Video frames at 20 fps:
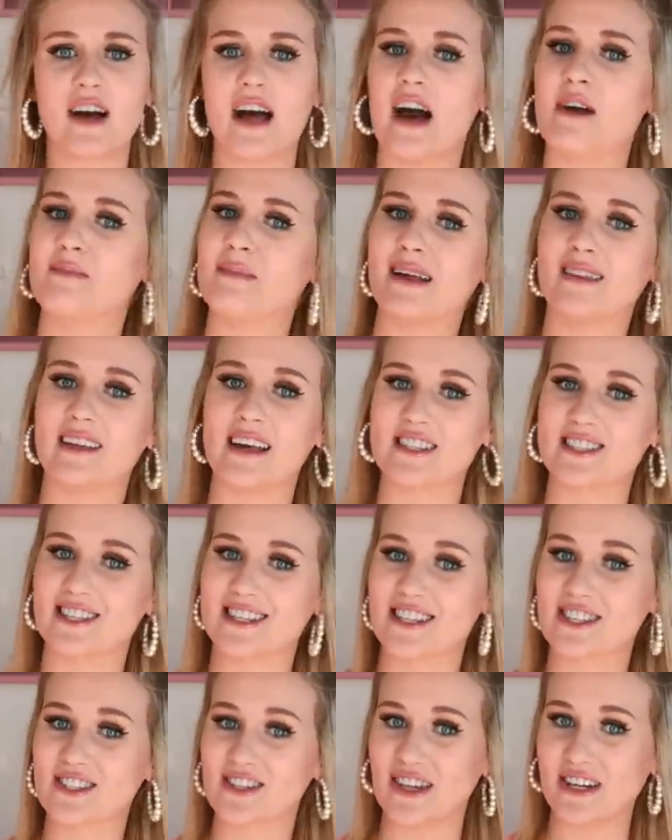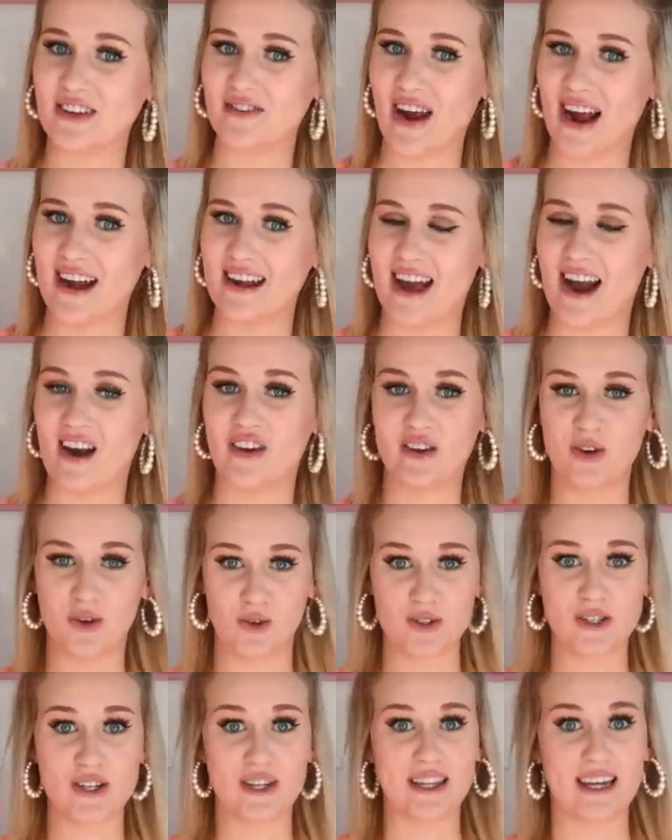I'll have my links on the screen right now and
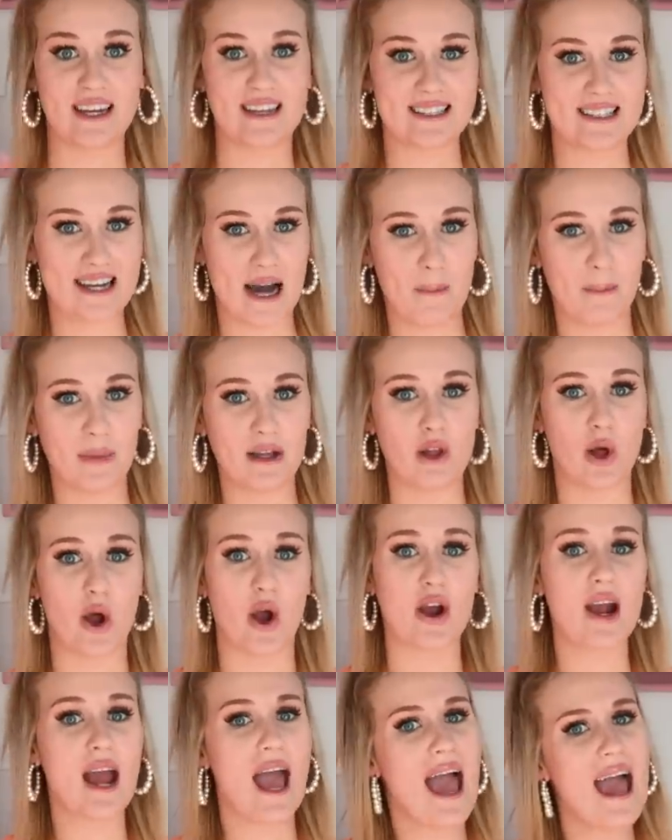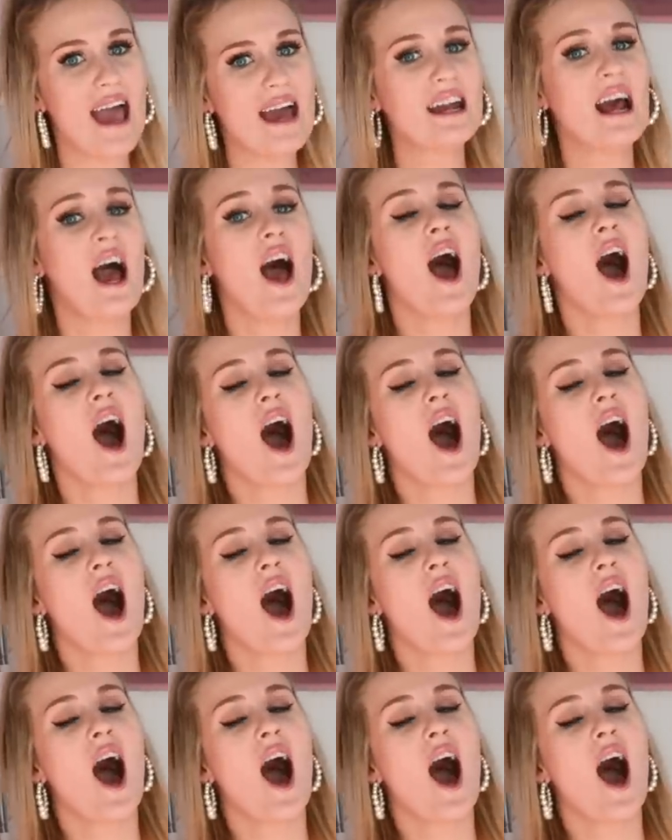also linked down below, and